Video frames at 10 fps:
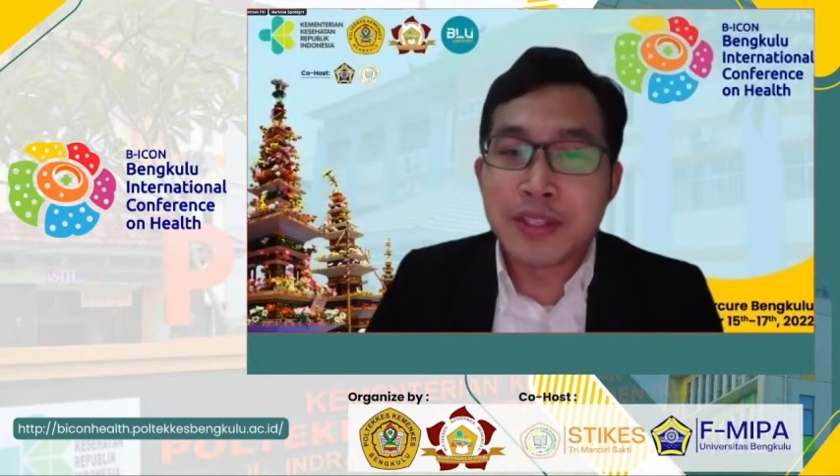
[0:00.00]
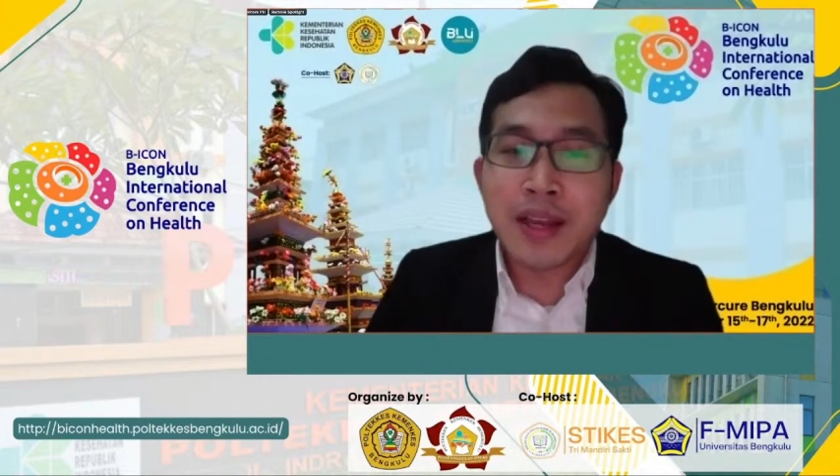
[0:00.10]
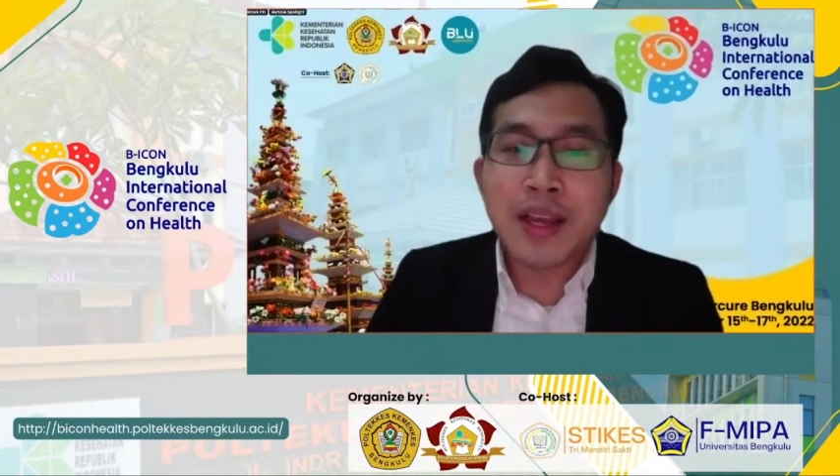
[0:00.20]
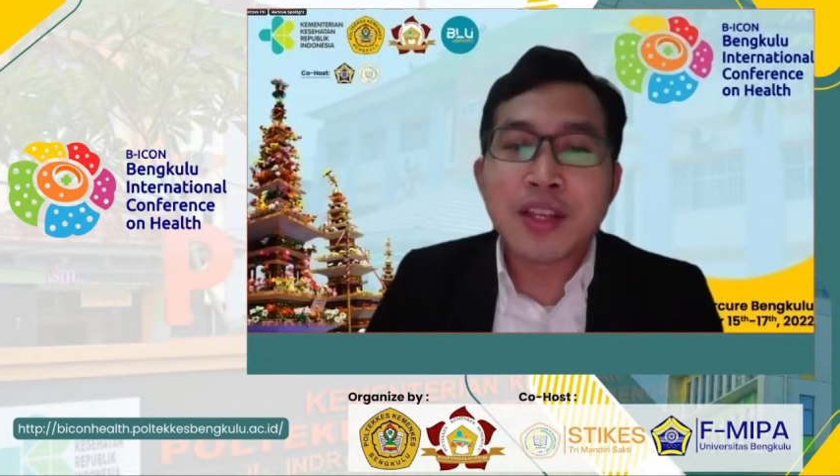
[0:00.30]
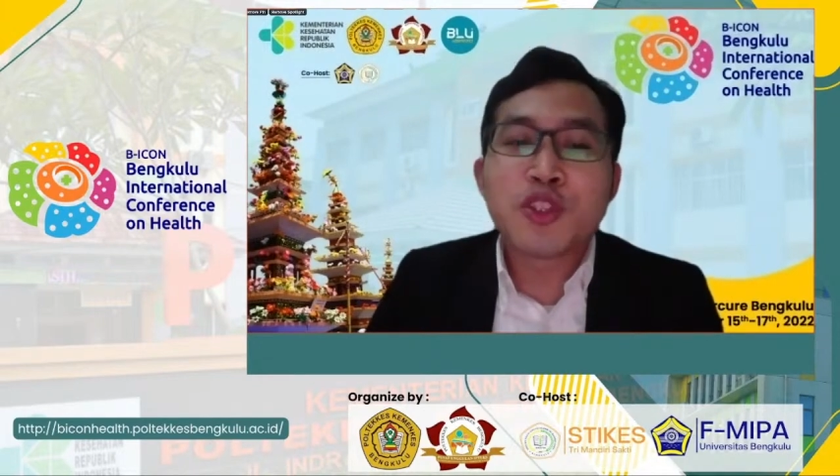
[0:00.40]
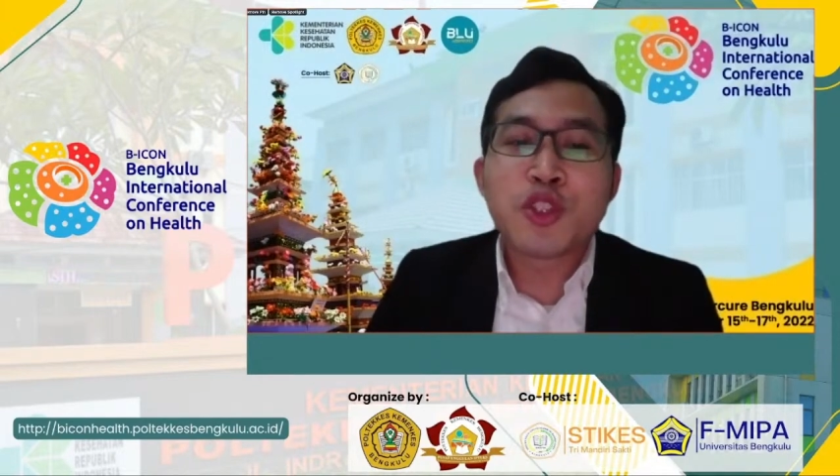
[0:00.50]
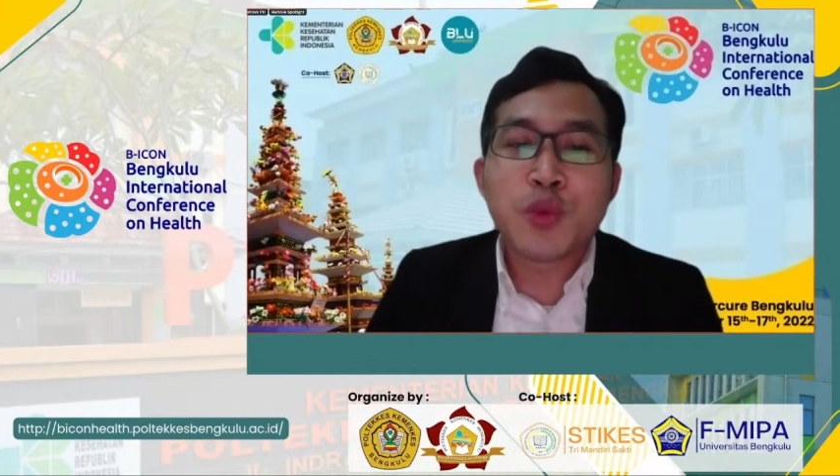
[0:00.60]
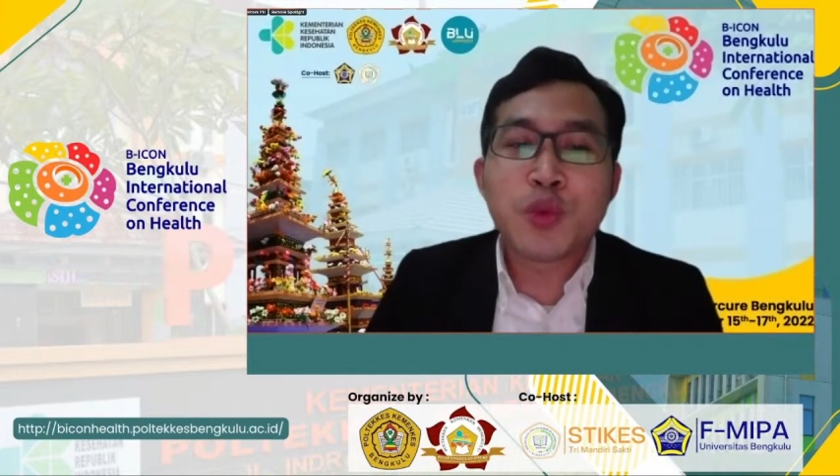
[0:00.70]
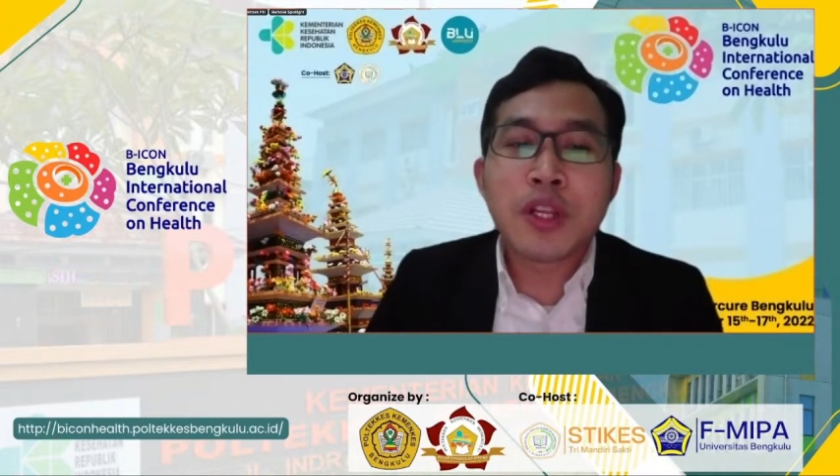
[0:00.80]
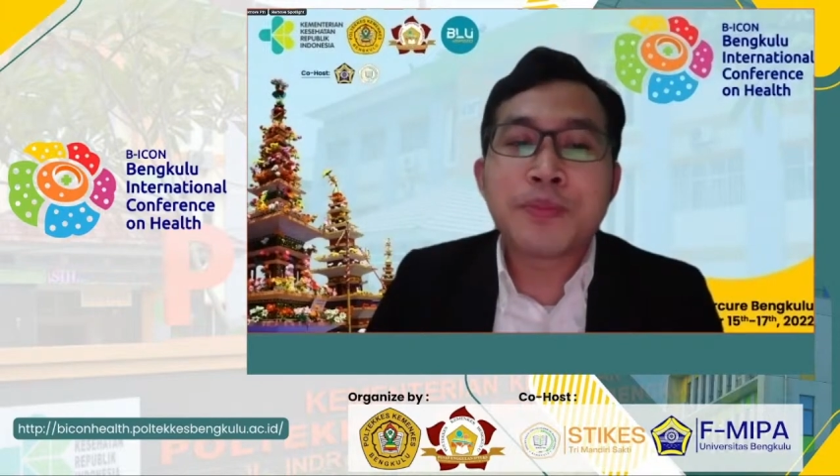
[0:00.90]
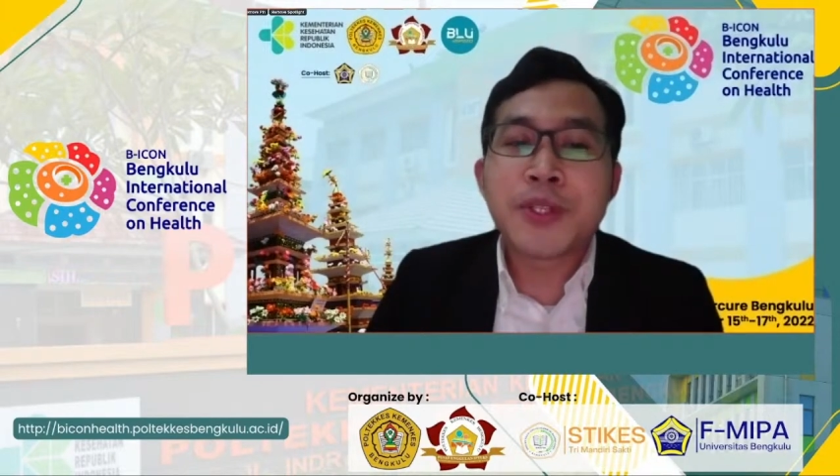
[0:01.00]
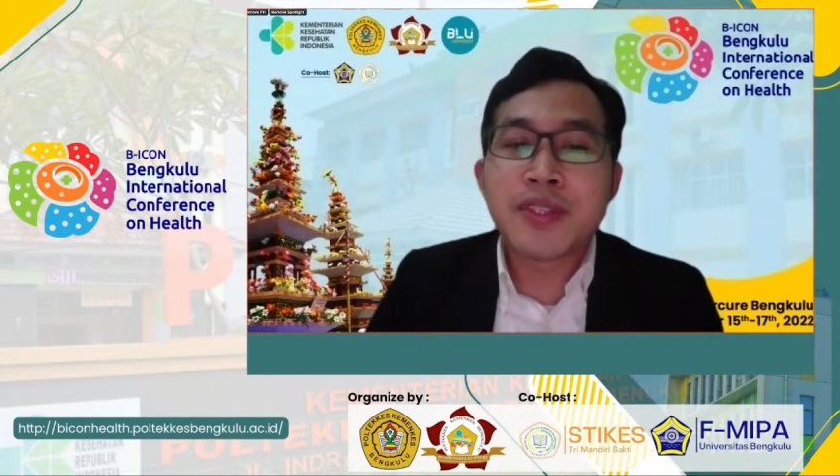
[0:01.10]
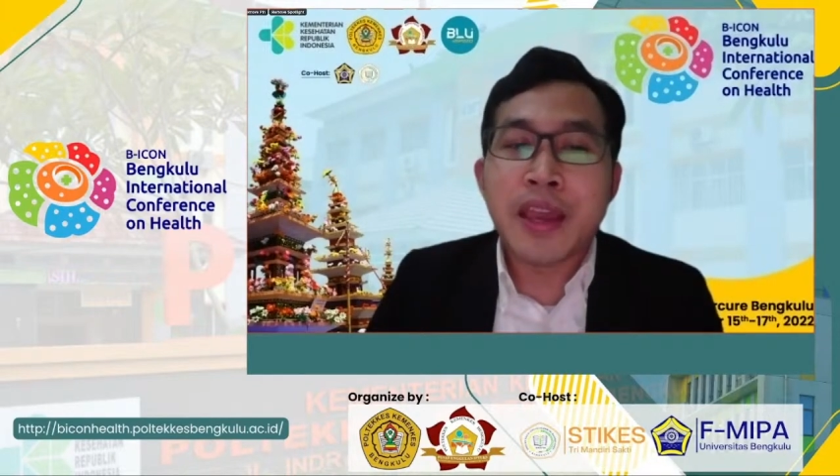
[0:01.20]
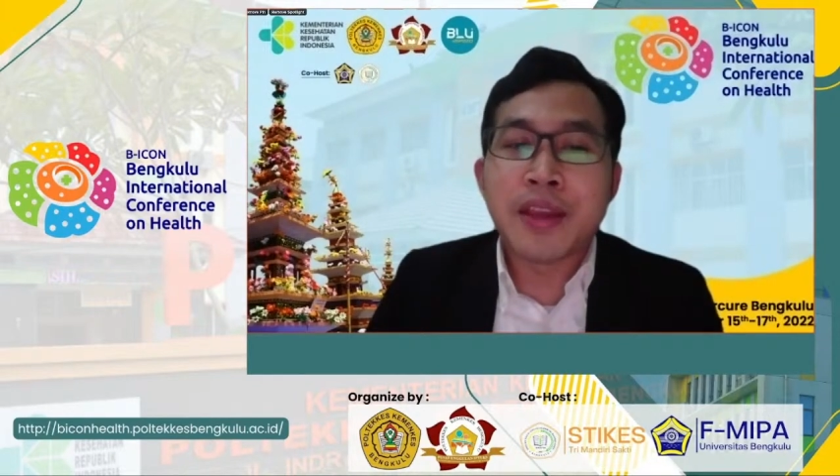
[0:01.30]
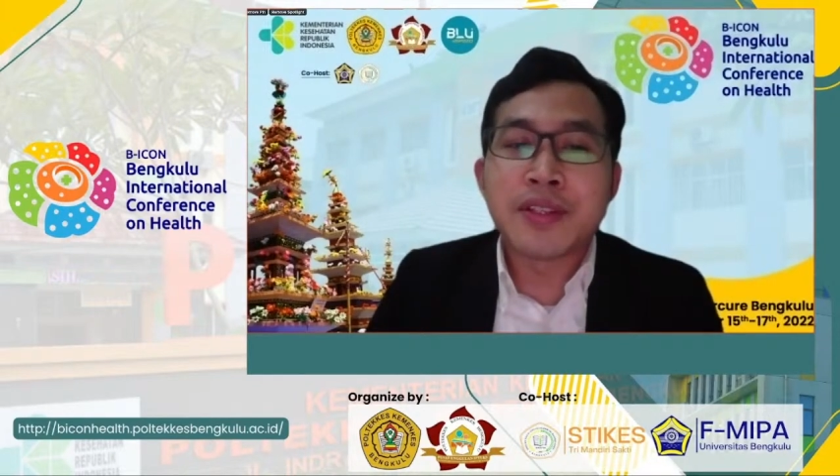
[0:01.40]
She will present